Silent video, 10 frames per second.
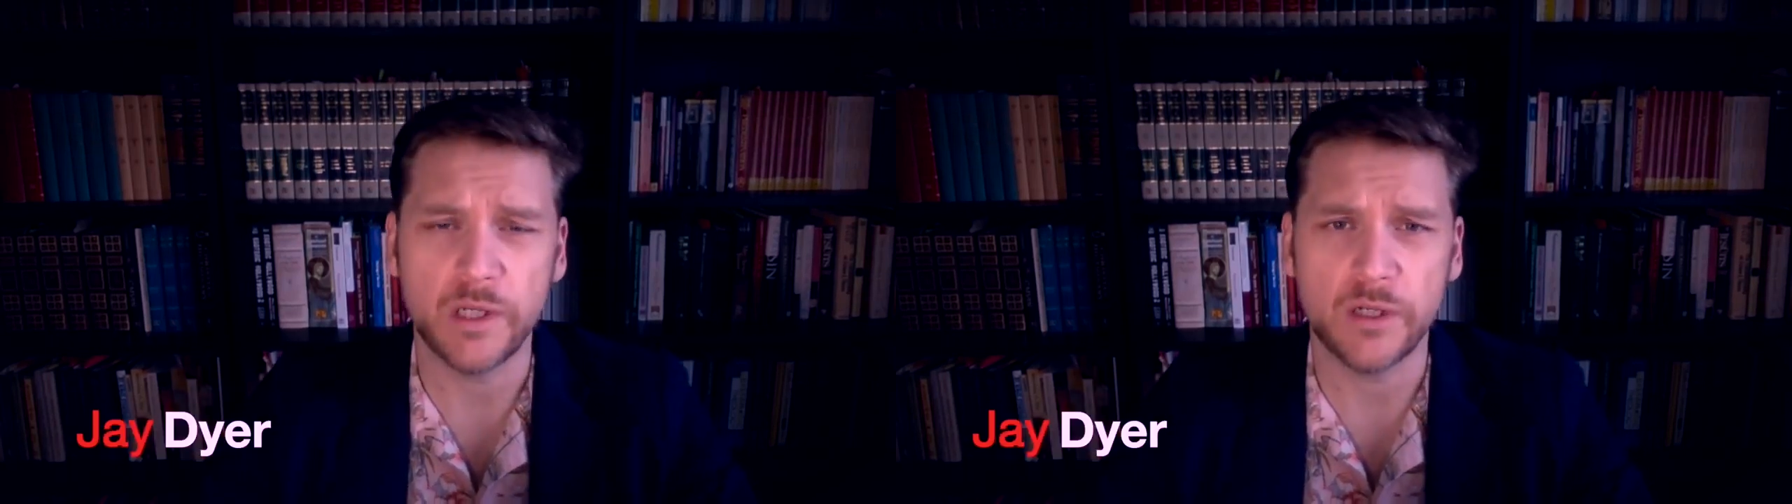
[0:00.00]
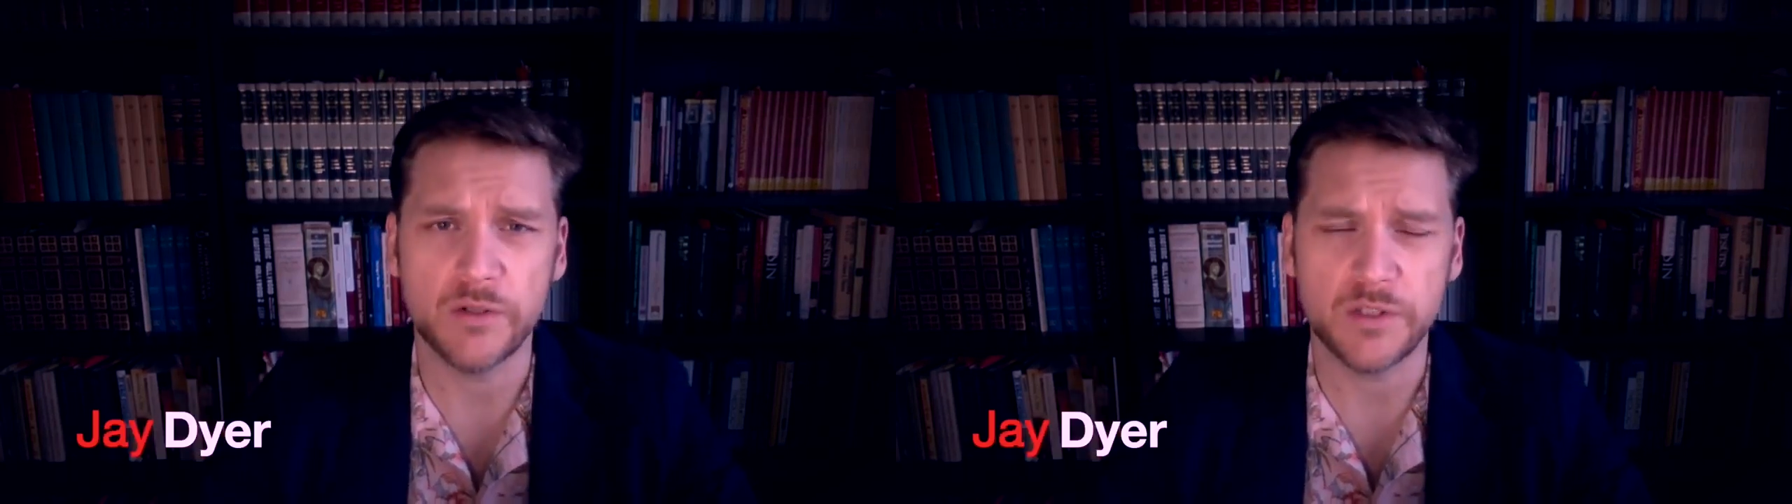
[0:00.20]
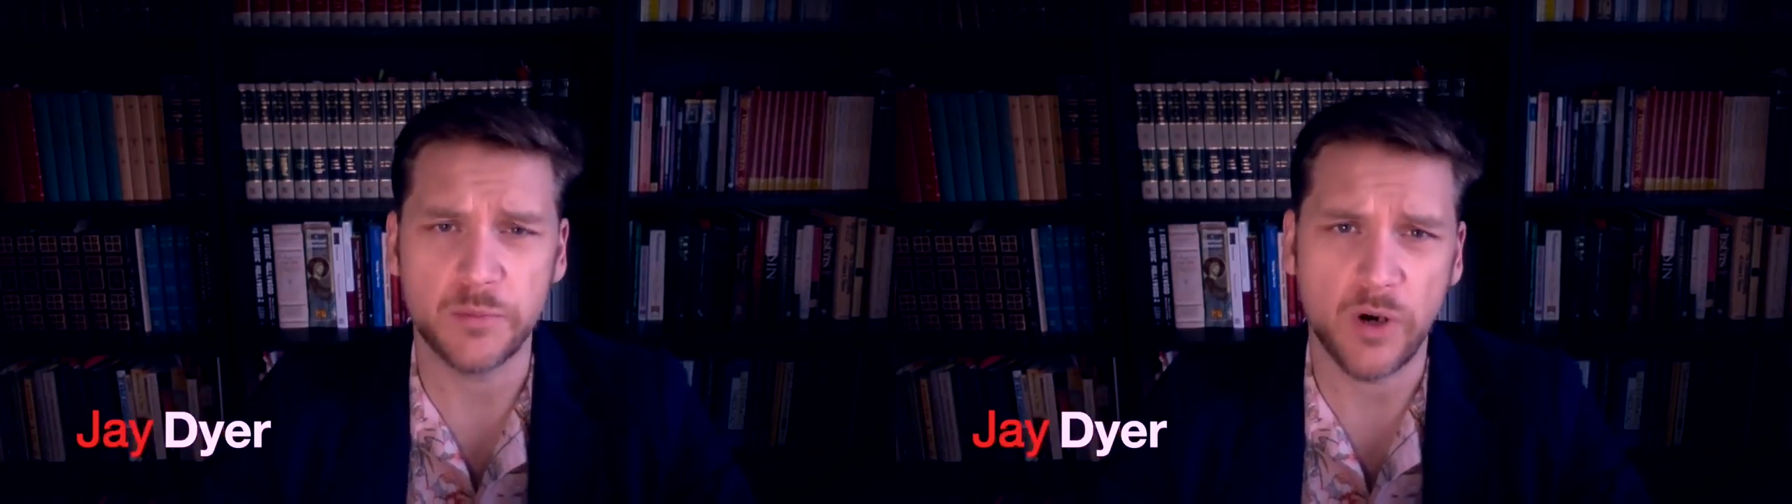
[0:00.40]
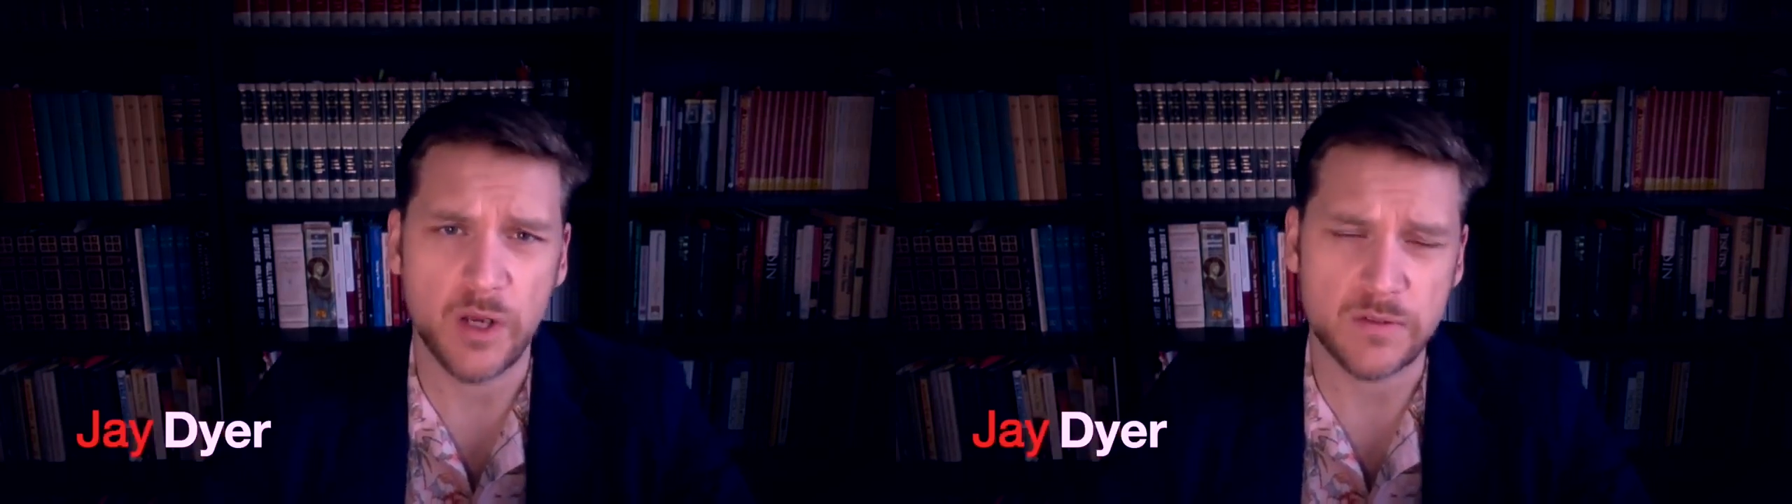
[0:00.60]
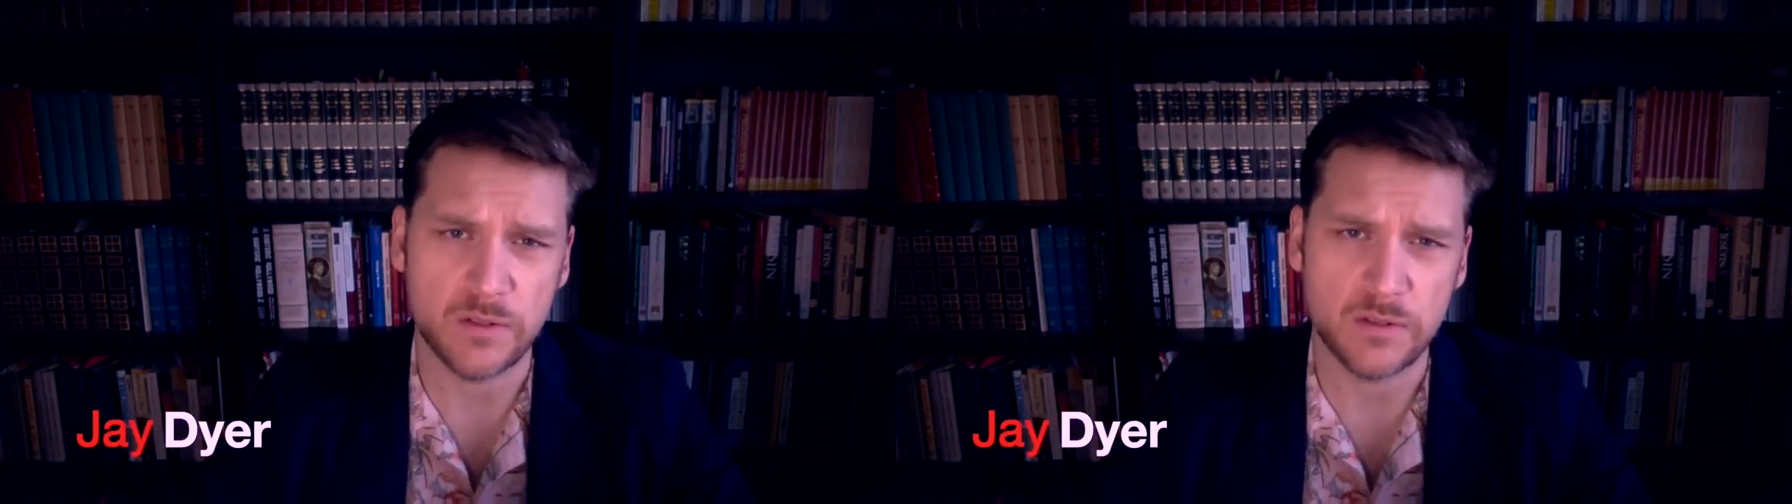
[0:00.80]
energy
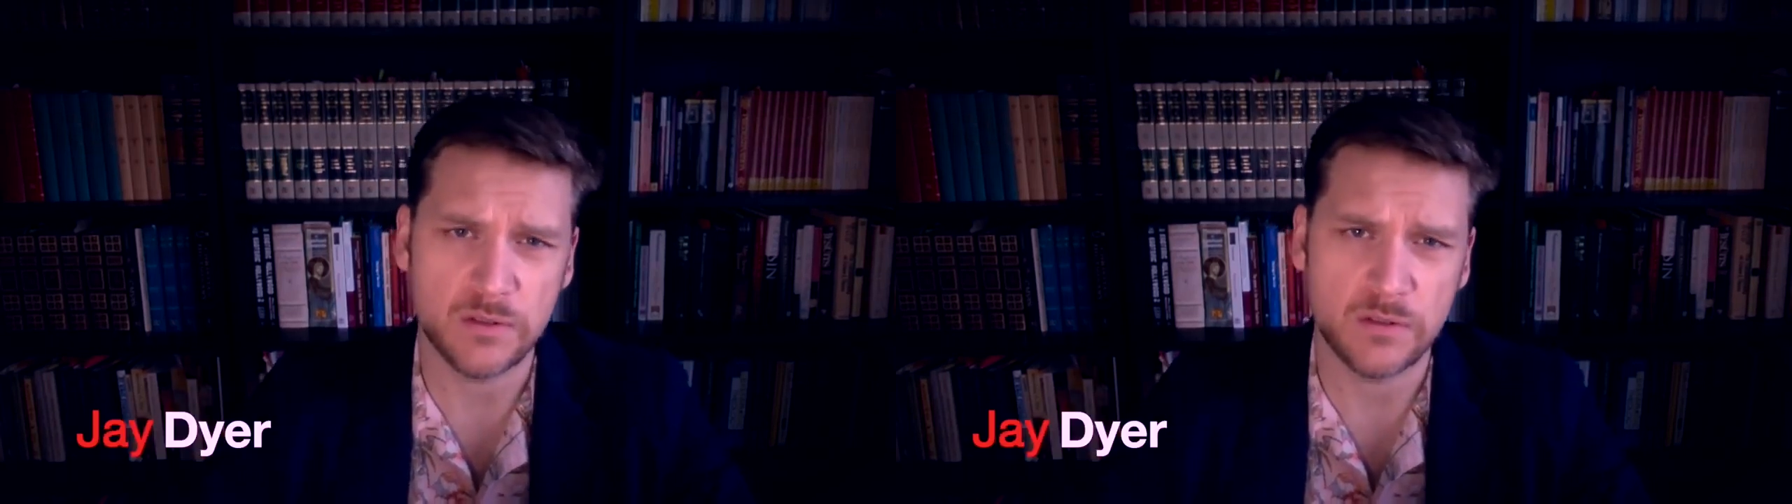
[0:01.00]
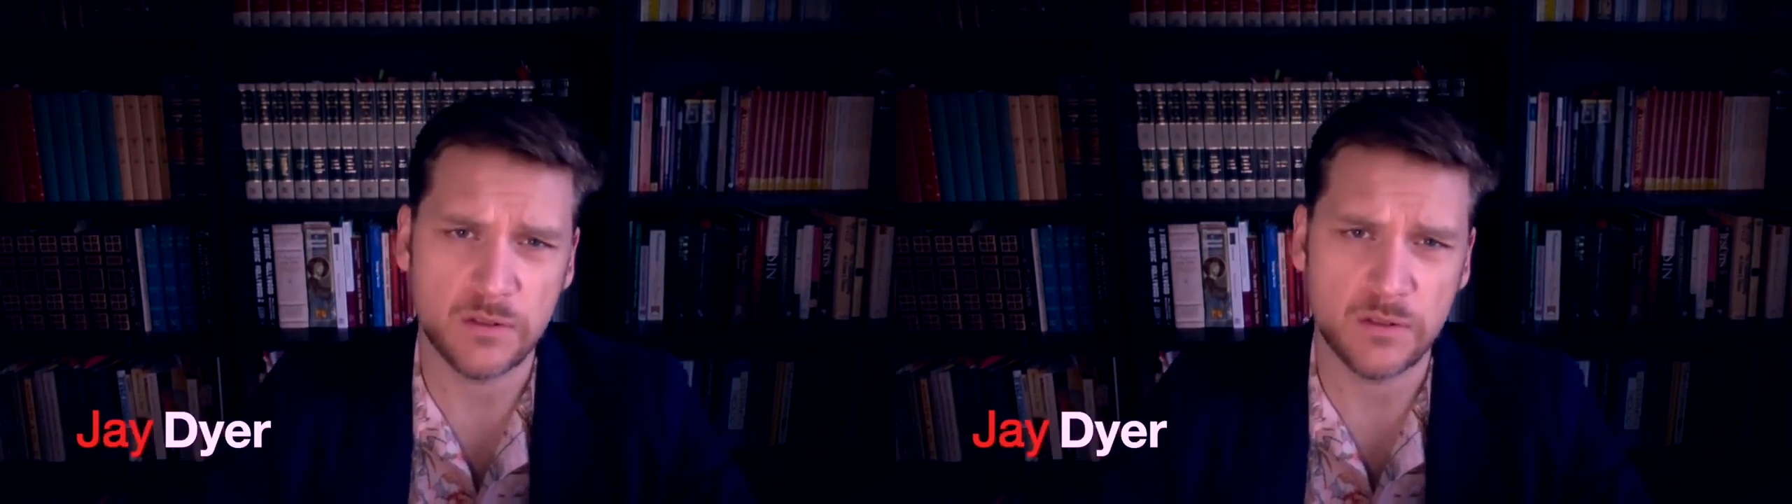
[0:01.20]
present